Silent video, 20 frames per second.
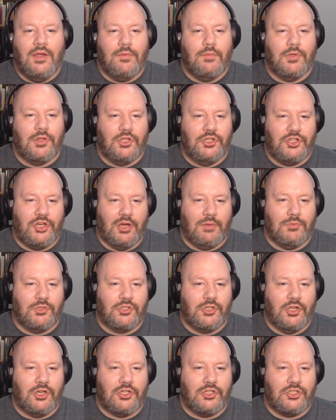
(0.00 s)
but the GM
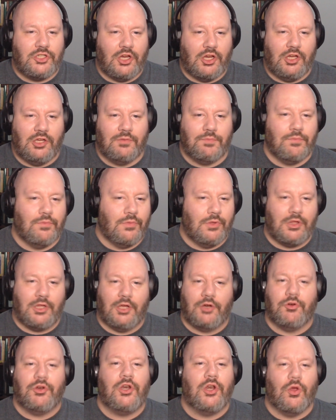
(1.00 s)
is going to say
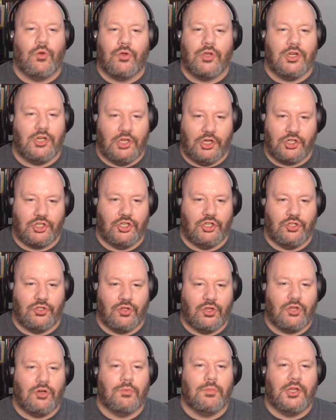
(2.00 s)
they're in no condition,
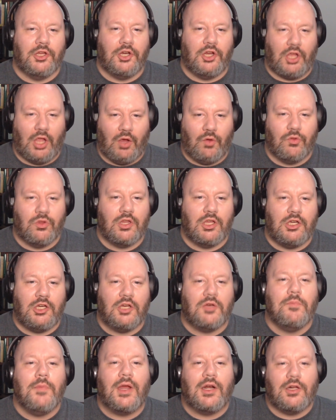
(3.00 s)
they're bleeding out, they
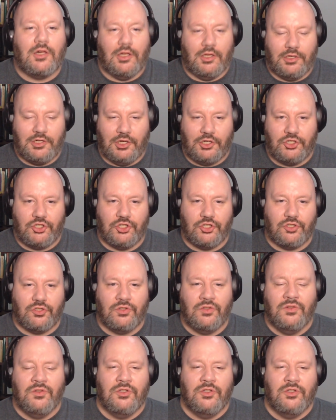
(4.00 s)
need medical attention.